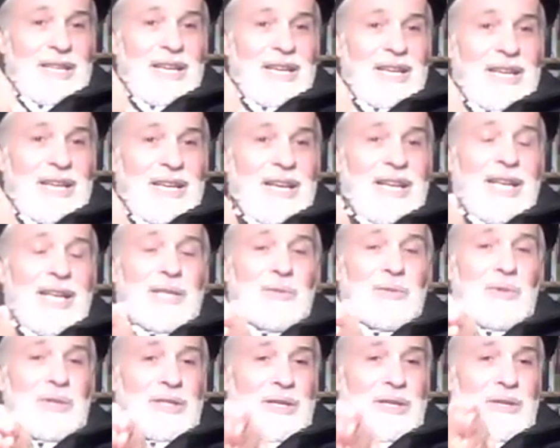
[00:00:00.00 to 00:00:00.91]
That's what
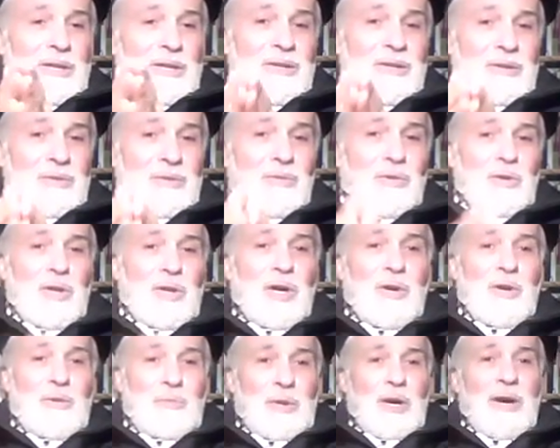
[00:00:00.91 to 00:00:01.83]
the
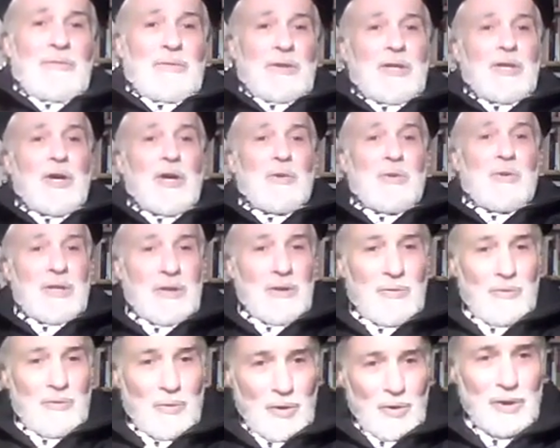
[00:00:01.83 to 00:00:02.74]
prophet Noah
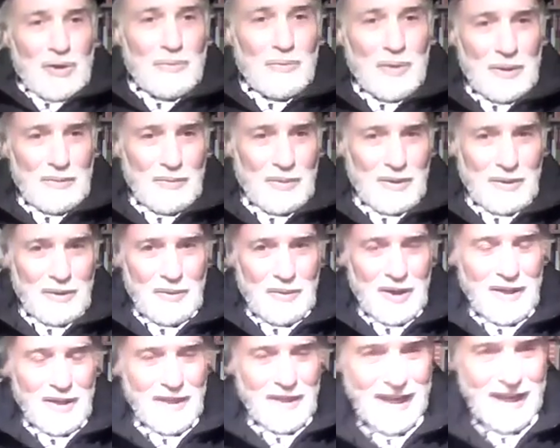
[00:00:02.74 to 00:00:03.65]
warned people
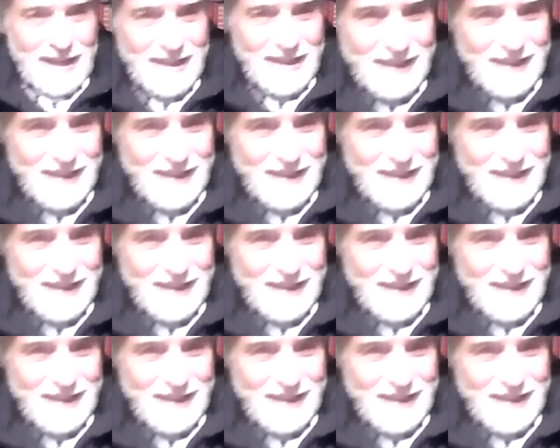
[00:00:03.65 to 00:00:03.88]
about that.